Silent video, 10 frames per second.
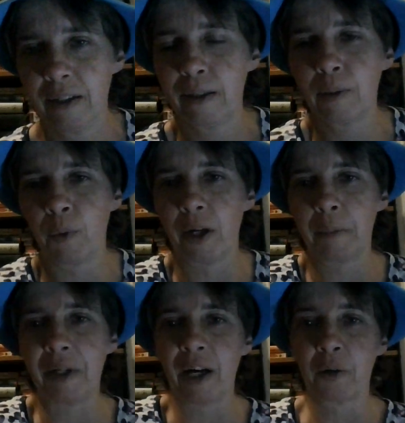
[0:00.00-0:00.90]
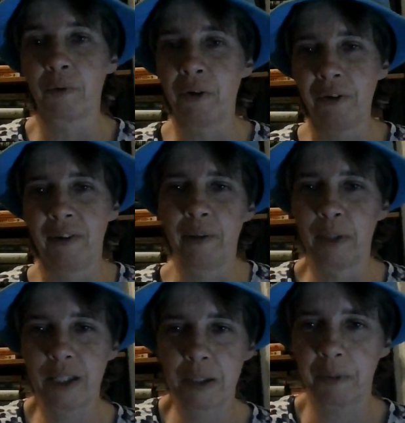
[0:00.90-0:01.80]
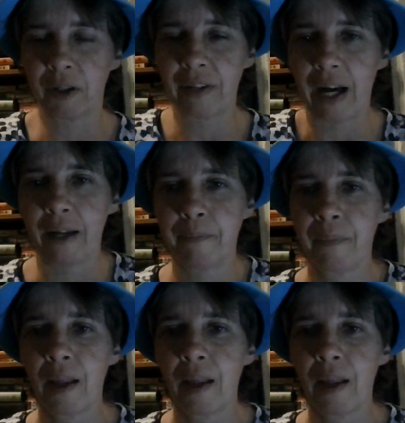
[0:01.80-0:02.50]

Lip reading: want to be on a roll and read some more of that.